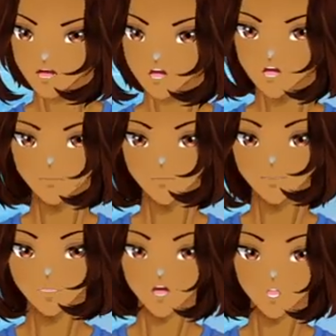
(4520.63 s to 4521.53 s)
would
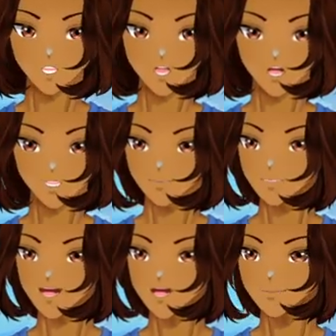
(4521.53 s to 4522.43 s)
you like to see?
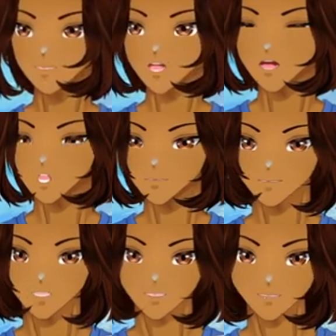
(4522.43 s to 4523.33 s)
I can move it on over
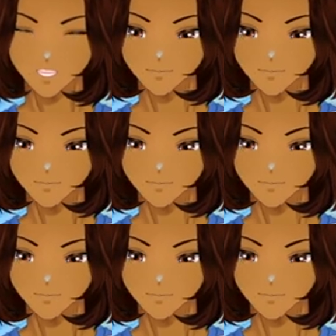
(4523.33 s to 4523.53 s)
to this screen.